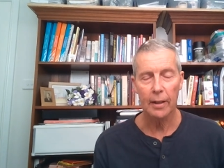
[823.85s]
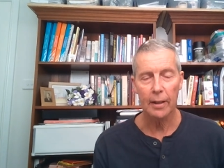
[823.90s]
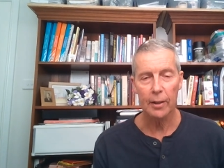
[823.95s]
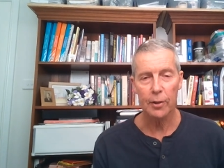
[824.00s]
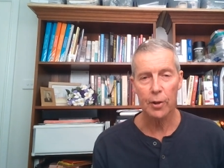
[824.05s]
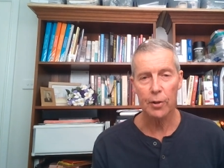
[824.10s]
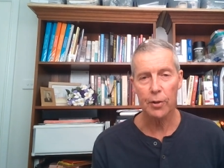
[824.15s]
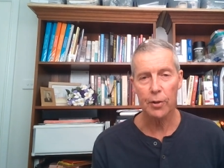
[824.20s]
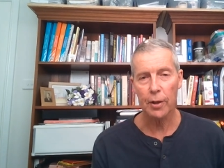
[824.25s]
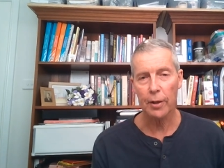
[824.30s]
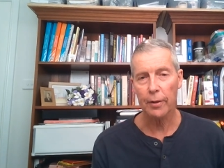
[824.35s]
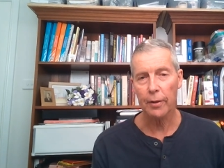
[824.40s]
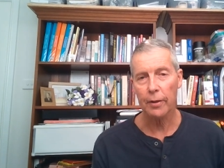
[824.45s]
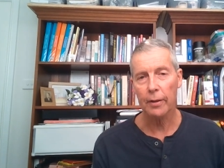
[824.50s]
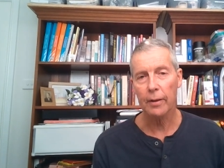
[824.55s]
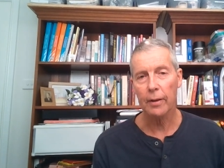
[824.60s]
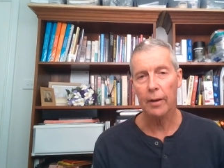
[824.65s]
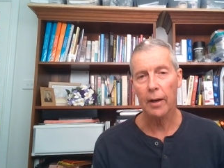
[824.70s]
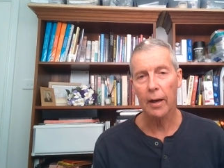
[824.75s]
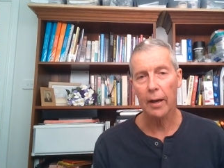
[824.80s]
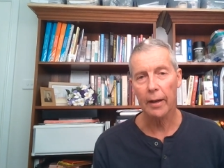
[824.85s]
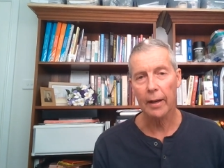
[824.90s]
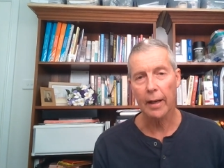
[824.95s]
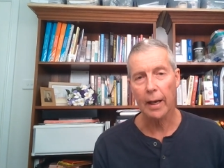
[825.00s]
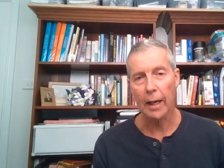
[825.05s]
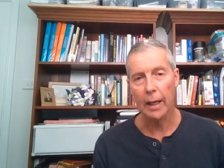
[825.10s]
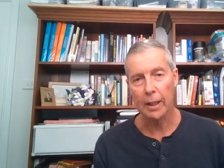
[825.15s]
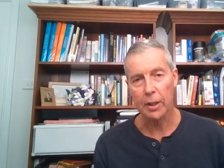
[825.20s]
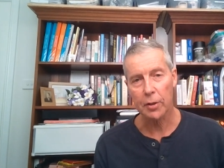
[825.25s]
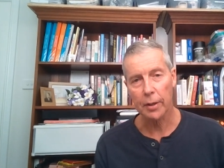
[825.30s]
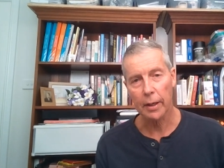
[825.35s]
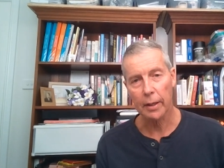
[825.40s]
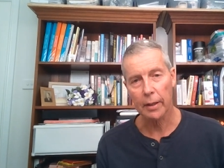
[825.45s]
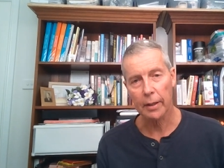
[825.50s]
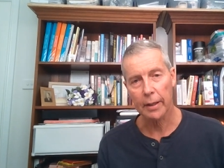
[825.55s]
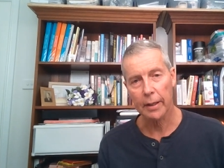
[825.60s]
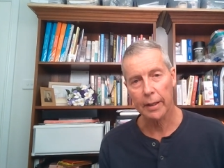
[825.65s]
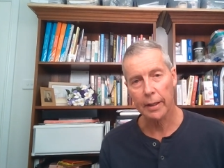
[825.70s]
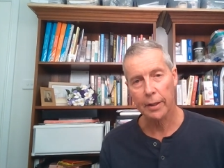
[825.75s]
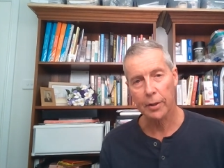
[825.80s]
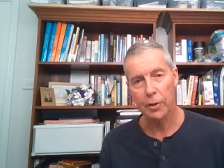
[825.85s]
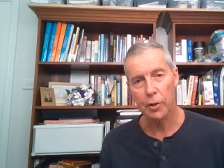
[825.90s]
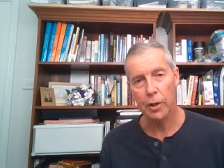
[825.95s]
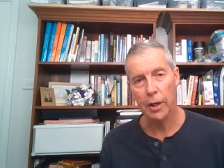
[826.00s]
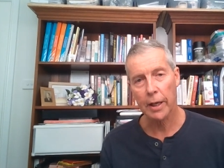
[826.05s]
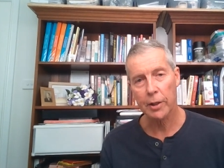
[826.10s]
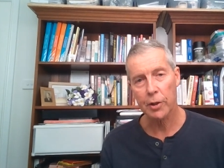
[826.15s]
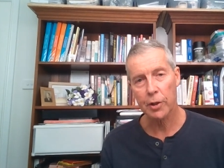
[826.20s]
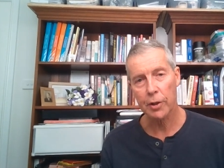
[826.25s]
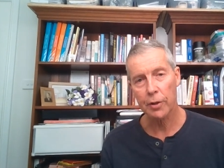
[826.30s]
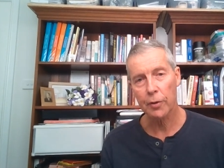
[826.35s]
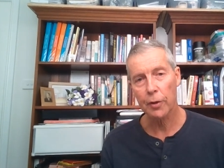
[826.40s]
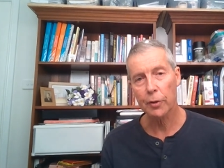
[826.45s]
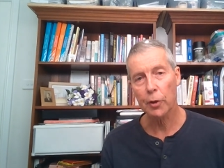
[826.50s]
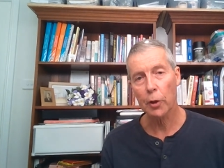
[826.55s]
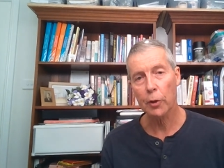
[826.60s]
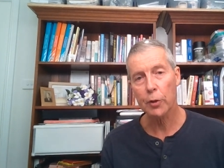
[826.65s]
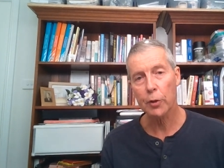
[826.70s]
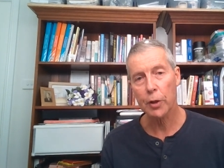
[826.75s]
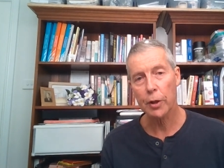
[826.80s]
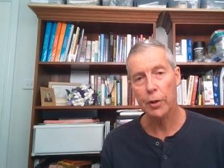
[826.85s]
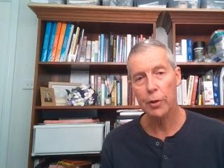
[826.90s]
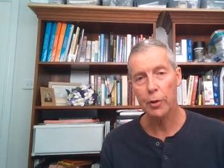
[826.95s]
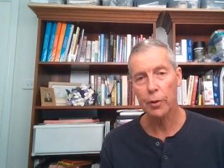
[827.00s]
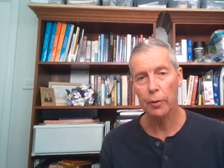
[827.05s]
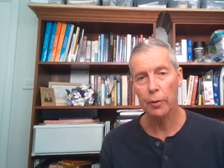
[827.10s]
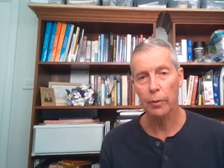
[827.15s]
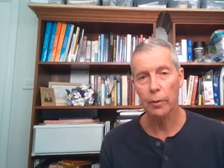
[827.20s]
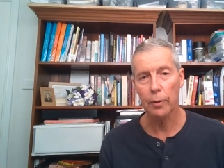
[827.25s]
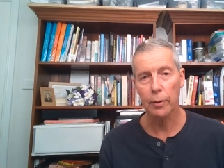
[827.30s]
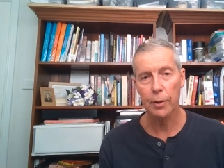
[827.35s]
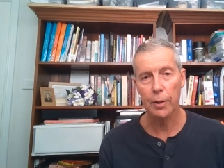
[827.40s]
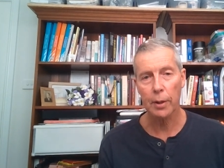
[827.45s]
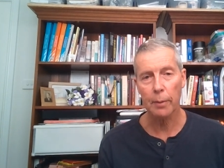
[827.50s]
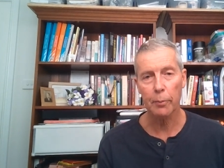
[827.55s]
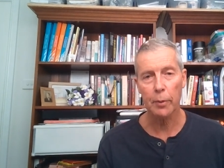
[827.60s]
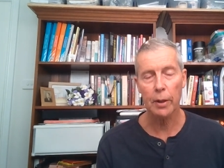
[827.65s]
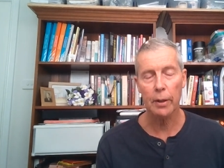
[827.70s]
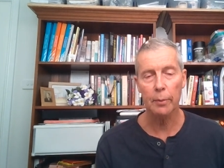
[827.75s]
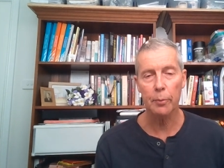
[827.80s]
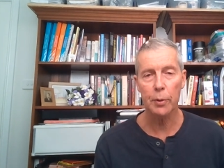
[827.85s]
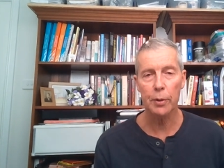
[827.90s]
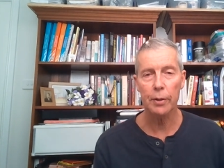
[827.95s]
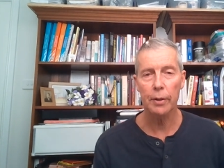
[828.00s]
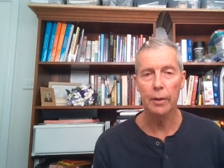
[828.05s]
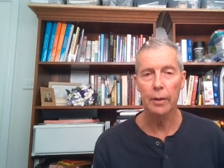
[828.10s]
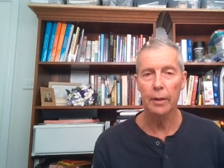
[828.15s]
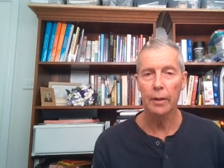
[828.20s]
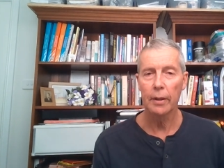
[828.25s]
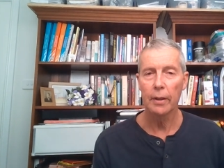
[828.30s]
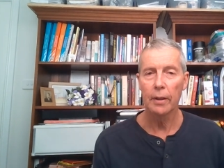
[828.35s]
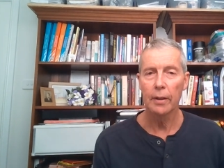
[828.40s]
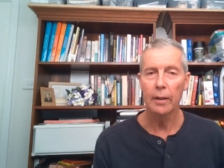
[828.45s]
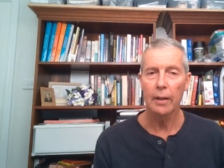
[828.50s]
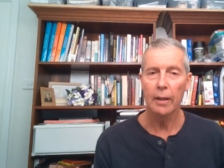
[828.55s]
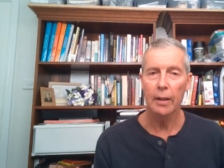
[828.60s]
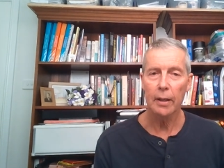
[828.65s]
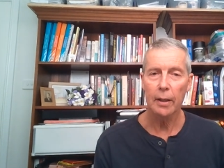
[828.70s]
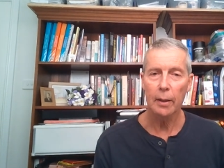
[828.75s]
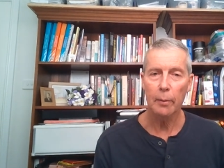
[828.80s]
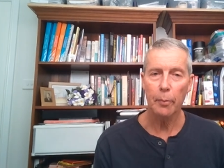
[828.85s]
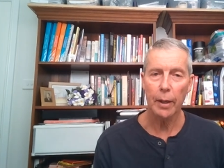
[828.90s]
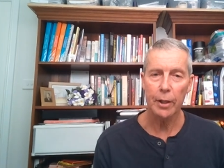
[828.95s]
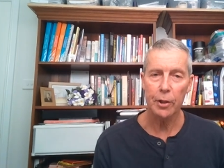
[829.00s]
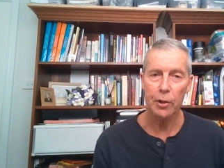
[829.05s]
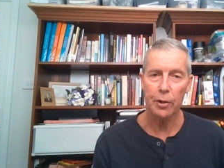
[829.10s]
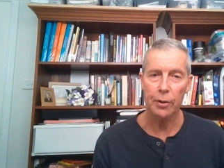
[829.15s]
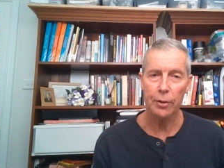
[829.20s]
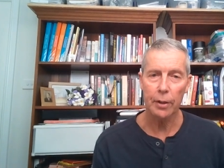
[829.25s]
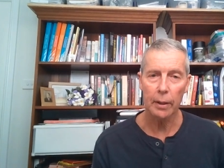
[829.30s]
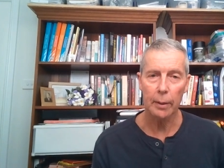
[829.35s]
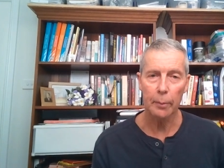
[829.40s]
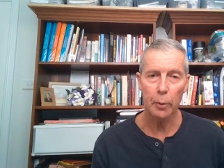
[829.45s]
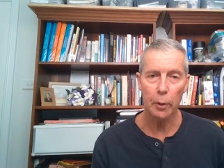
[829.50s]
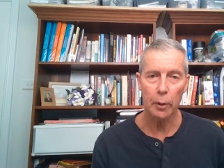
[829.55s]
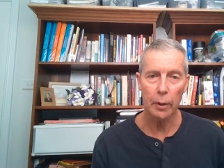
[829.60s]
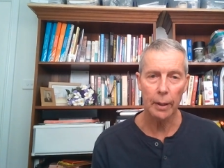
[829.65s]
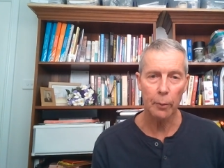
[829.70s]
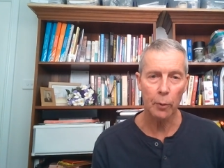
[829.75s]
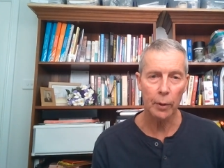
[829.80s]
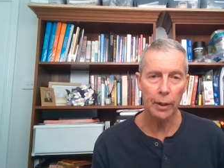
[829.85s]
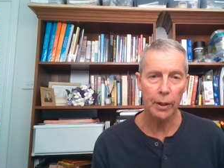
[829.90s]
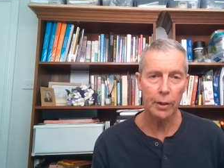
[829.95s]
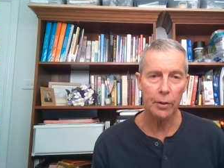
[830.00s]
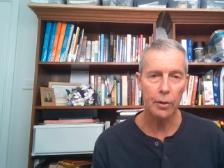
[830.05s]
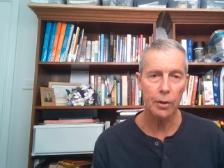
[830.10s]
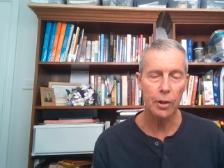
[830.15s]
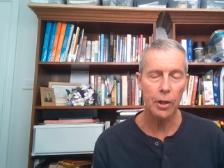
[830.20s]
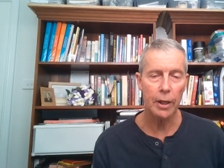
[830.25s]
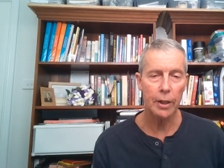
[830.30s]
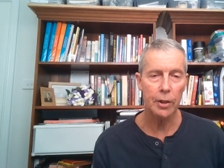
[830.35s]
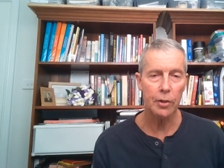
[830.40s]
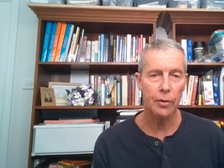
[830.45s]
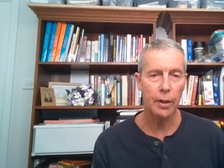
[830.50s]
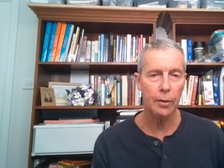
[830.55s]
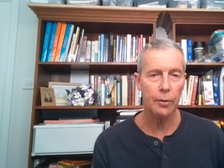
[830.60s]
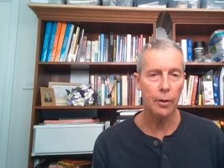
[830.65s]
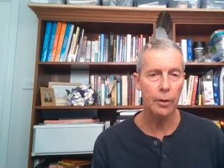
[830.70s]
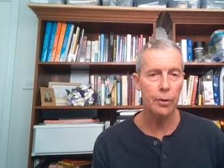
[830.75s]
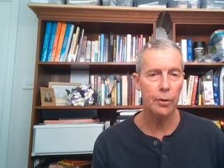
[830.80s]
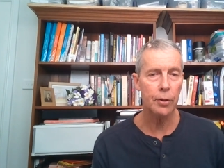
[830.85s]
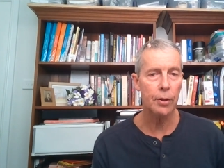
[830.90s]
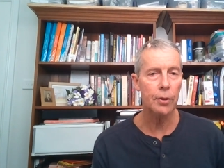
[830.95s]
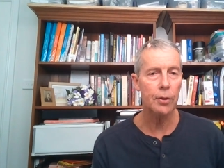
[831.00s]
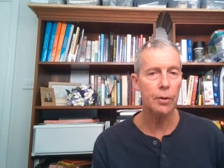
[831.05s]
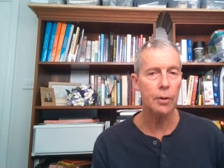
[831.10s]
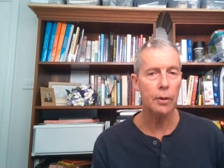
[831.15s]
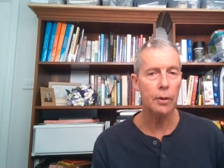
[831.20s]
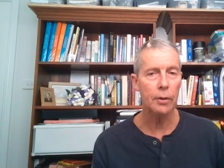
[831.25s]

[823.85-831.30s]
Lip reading: just so that you can't accidentally get a change in the dosage, or sometimes patient deliberately wanting to change their doses.